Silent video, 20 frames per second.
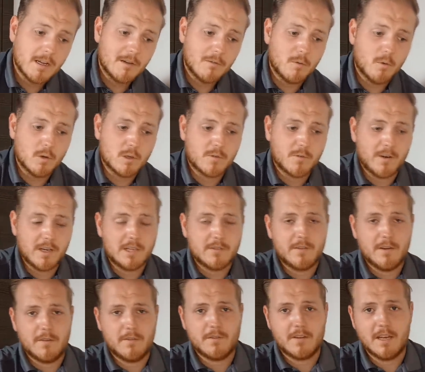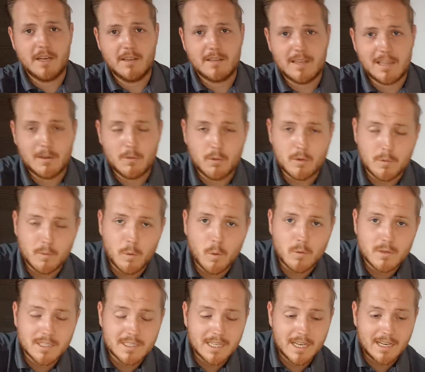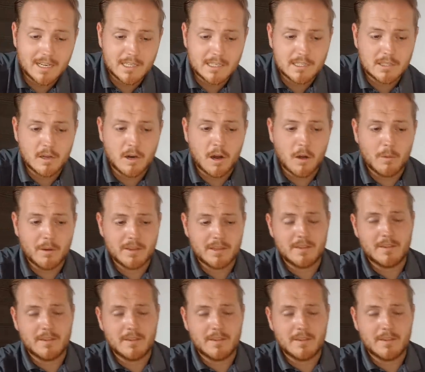Wolves finished 15th, and they won the Walter Zenga to start with,